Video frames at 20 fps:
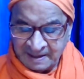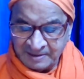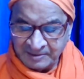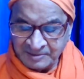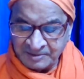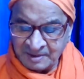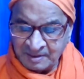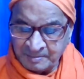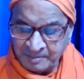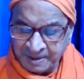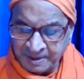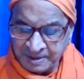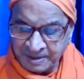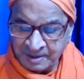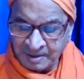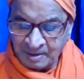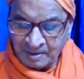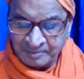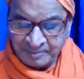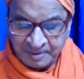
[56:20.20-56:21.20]
Is the
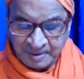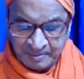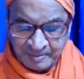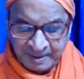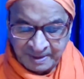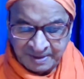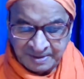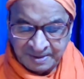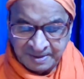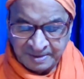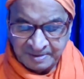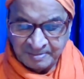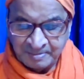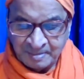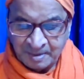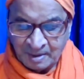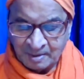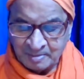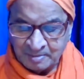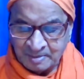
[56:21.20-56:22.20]
meaning of remaining
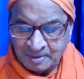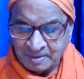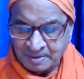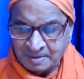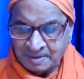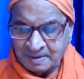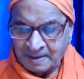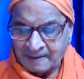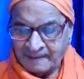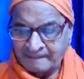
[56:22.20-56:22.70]
in Bhava.